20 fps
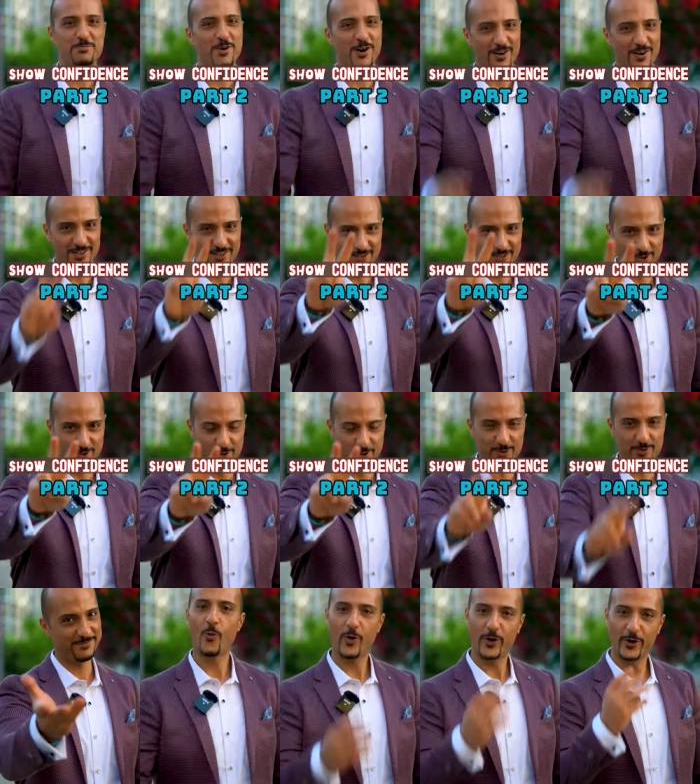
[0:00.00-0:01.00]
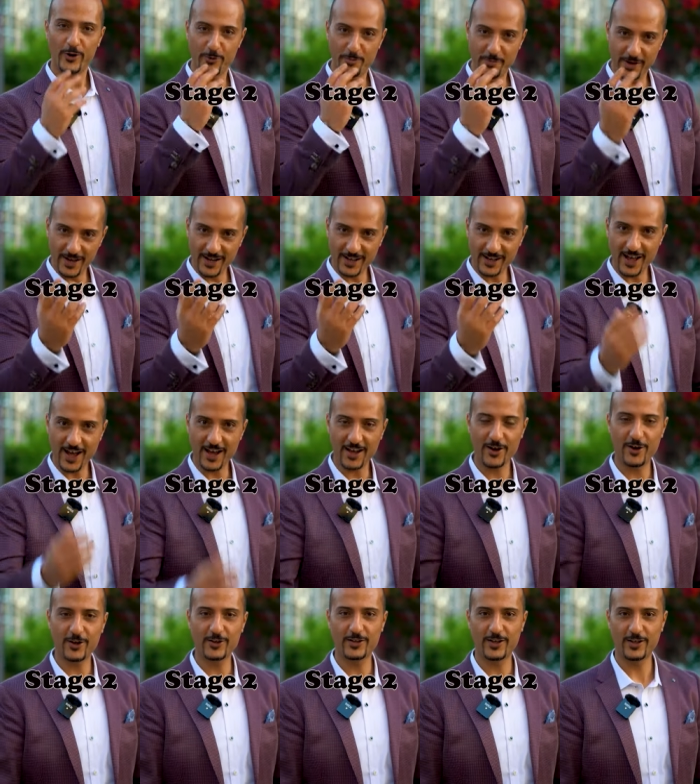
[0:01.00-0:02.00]
Part two. When you make an eye
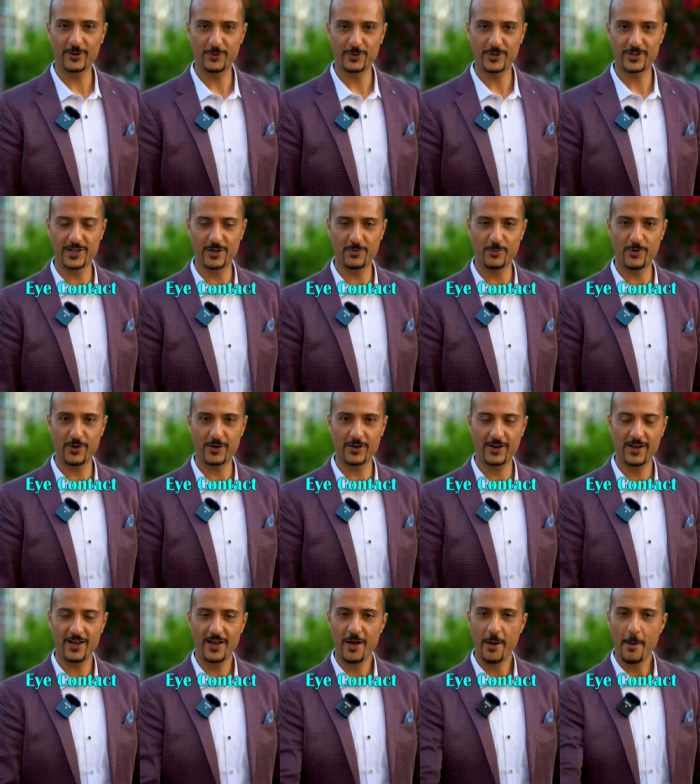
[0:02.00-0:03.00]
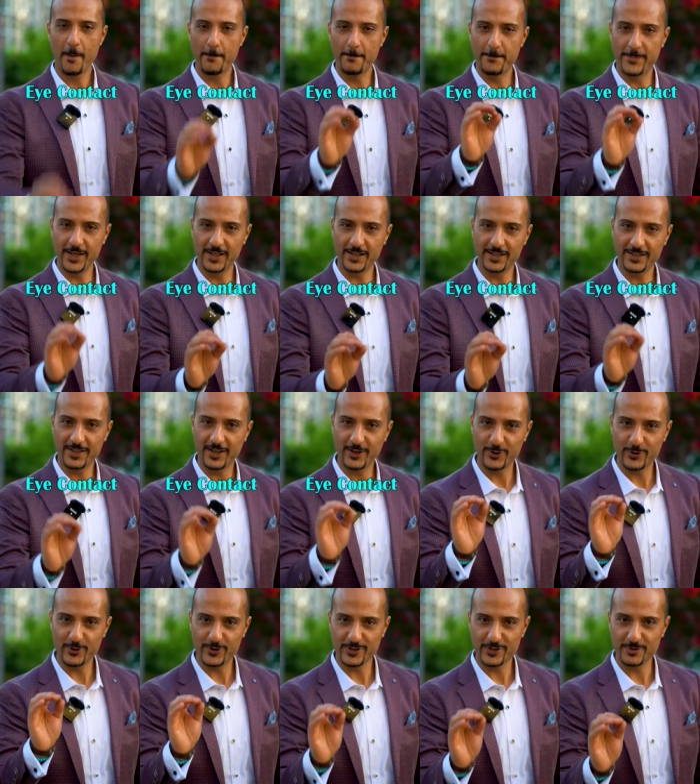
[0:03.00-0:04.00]
contact with someone, build
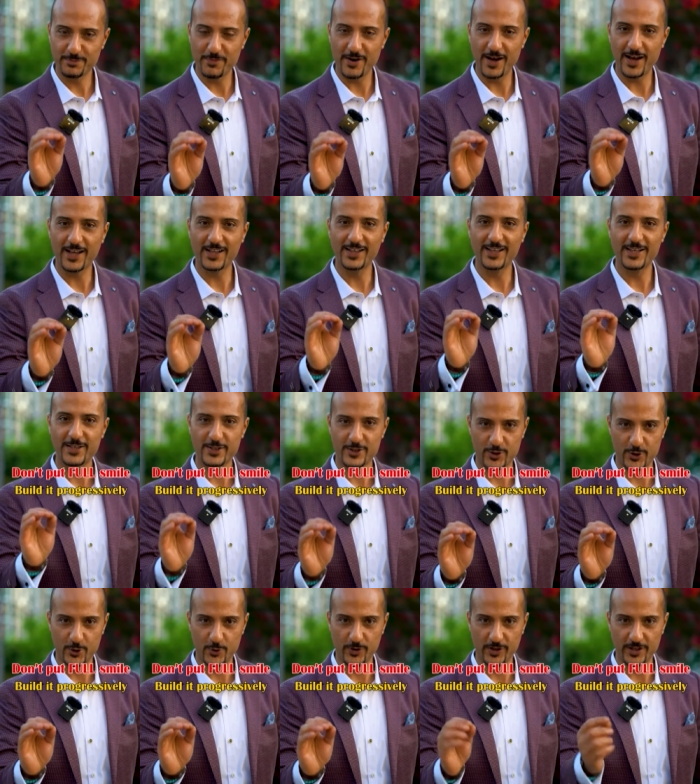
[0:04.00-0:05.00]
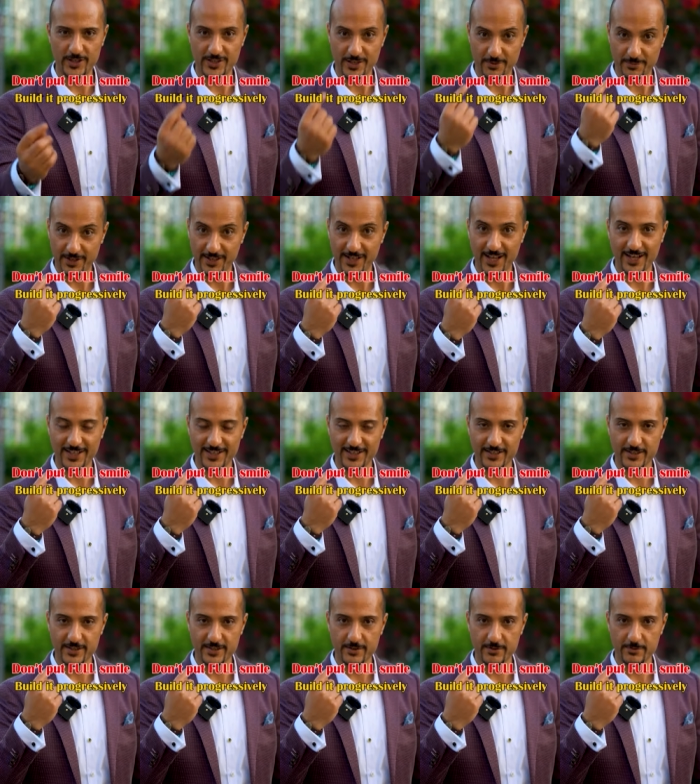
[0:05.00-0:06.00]
your smile slowly. Something like
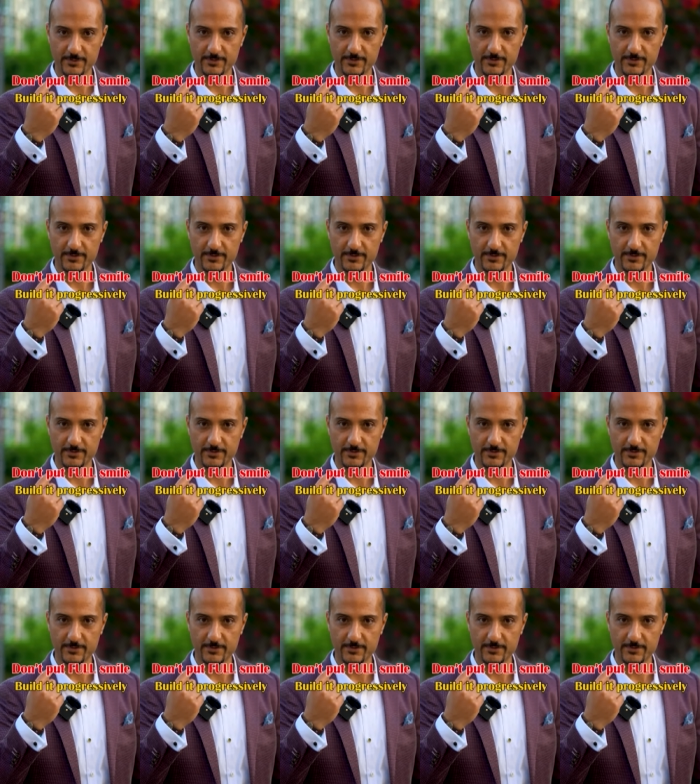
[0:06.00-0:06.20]
this.